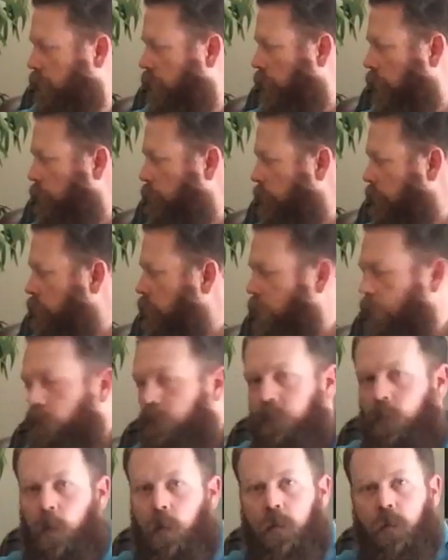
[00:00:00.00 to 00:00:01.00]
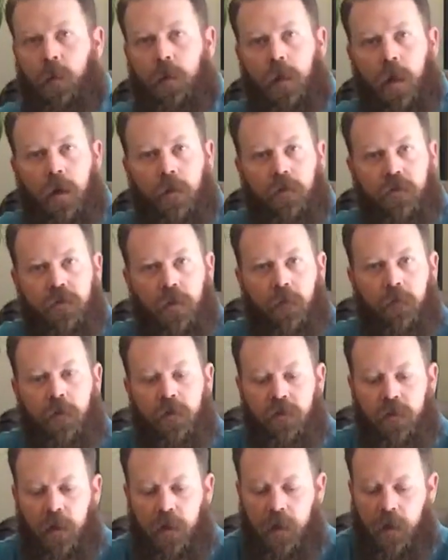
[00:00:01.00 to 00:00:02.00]
I've been looking forward to a lot of the stuff
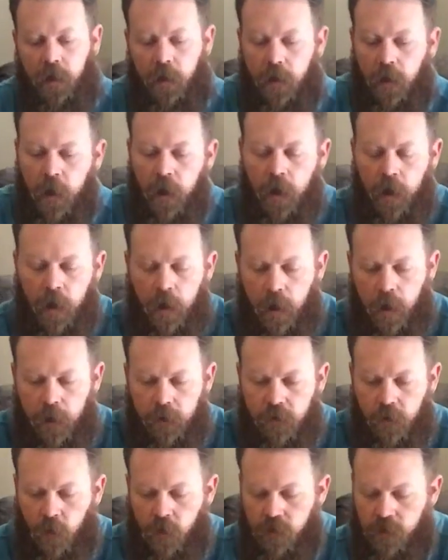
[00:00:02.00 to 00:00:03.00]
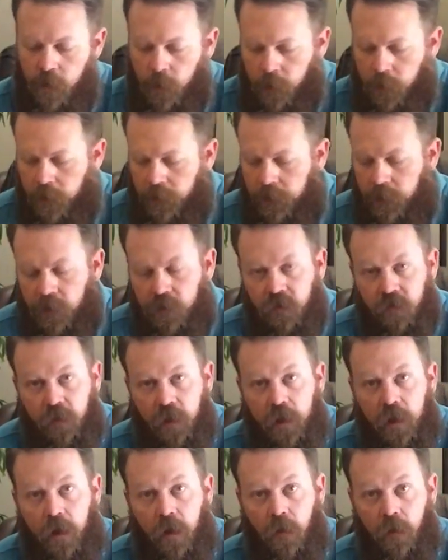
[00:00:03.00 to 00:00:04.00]
that's in here. I told you in a previous
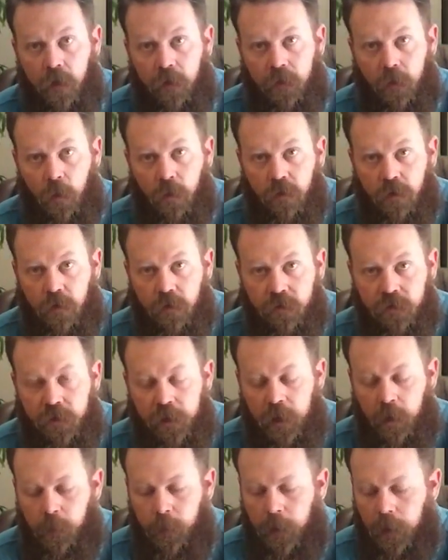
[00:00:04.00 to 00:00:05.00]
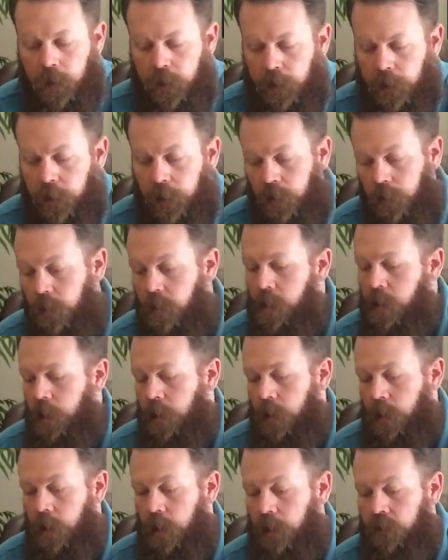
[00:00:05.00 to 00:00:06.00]
video that there was a little sneak peek in here.
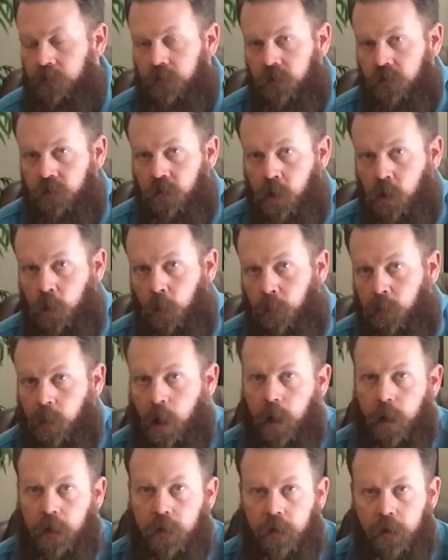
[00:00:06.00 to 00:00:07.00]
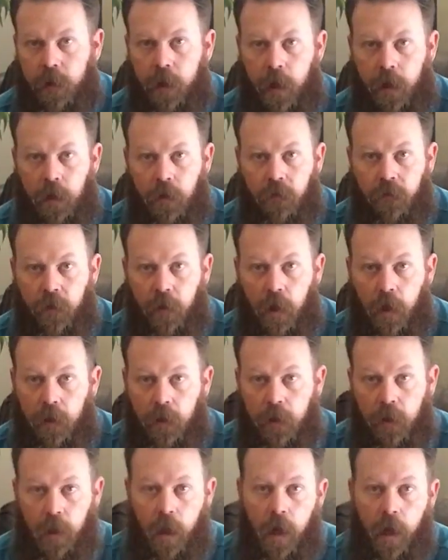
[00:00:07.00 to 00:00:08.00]
It's this new product that kind of a
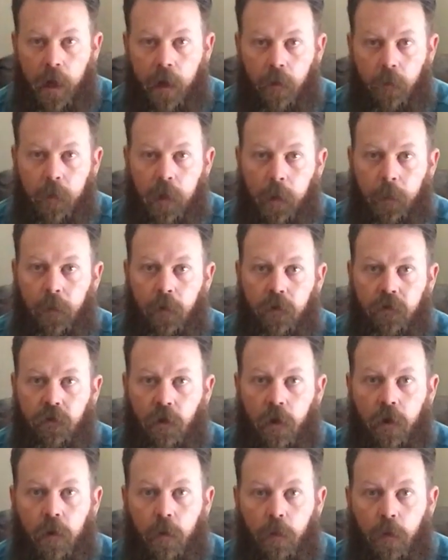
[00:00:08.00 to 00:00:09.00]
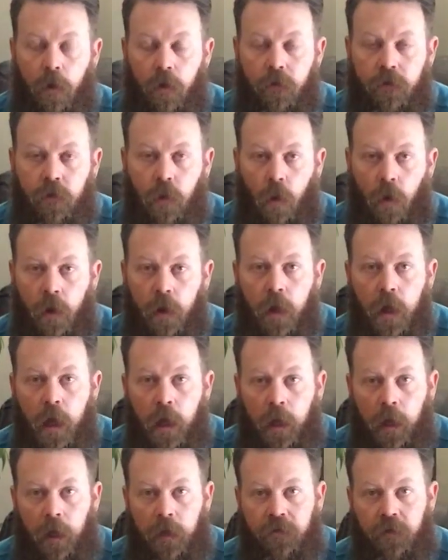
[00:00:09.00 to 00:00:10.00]
lot of people are starting to move toward.
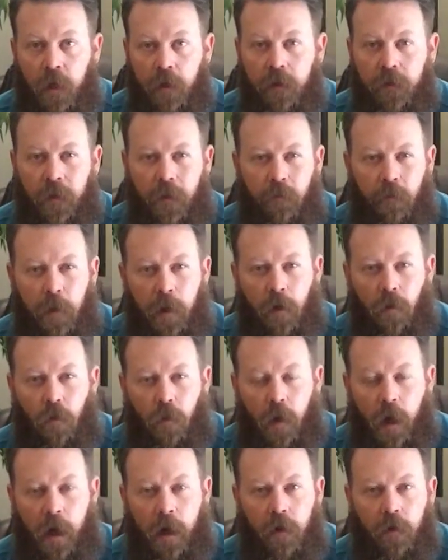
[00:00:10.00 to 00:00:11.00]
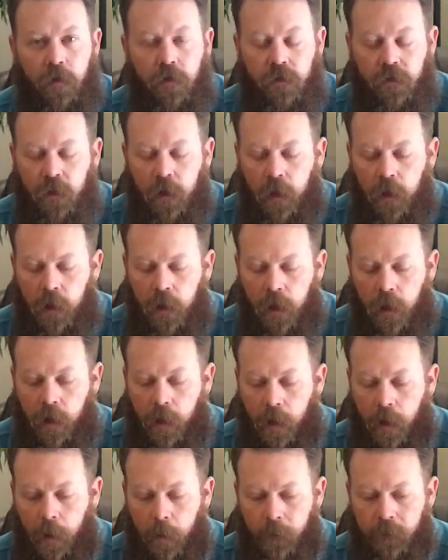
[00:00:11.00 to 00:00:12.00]
It's not that they've been around,
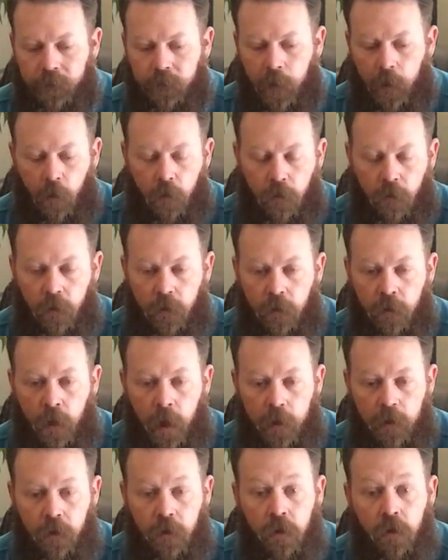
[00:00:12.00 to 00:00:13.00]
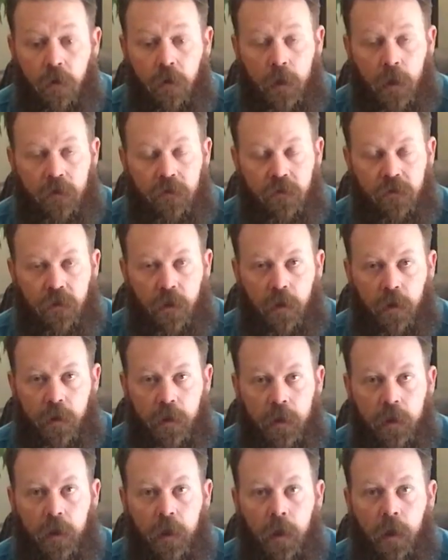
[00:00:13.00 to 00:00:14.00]
or they're not new
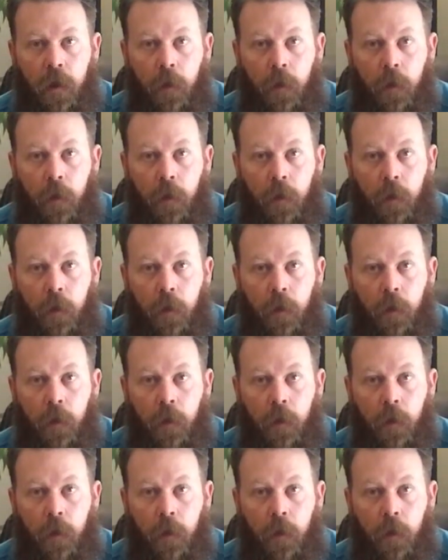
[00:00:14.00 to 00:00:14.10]
necessarily,